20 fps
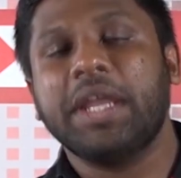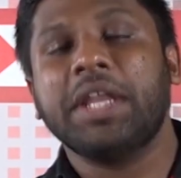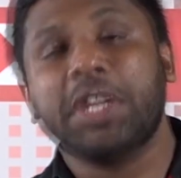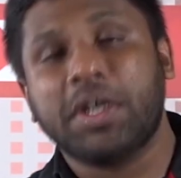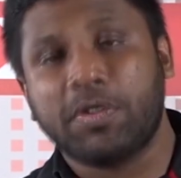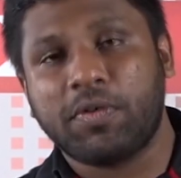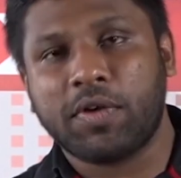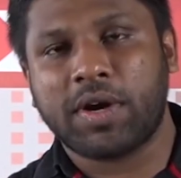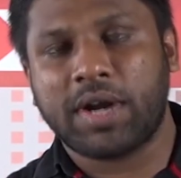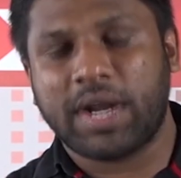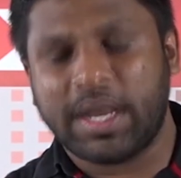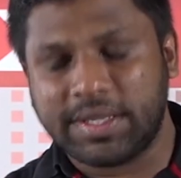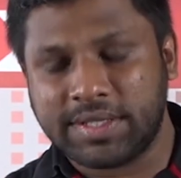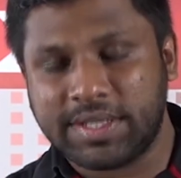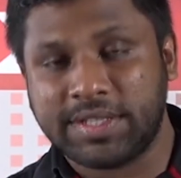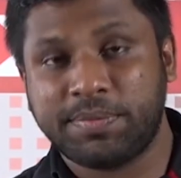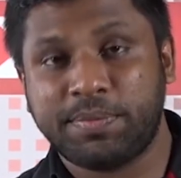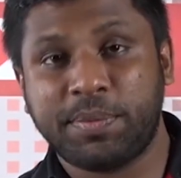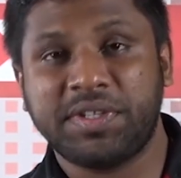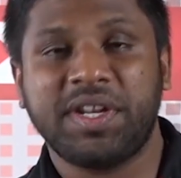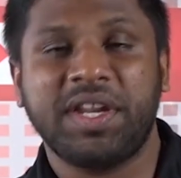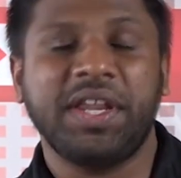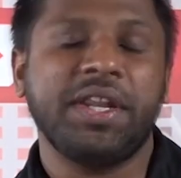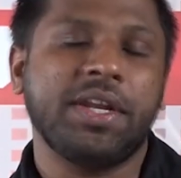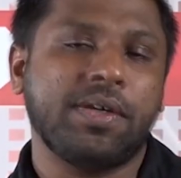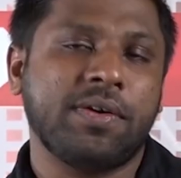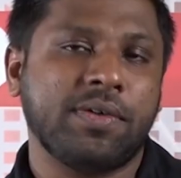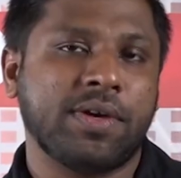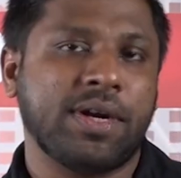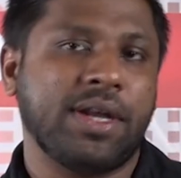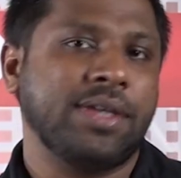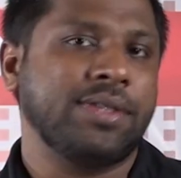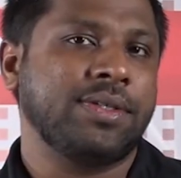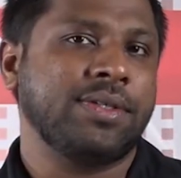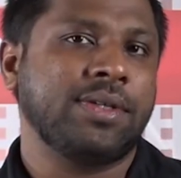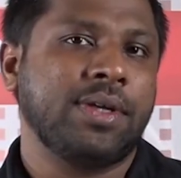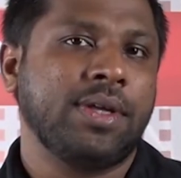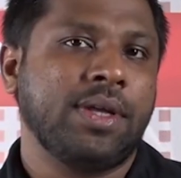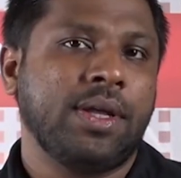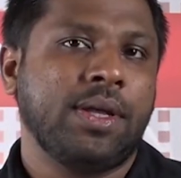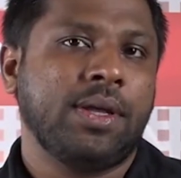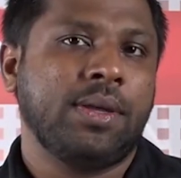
in our class, especially in our class.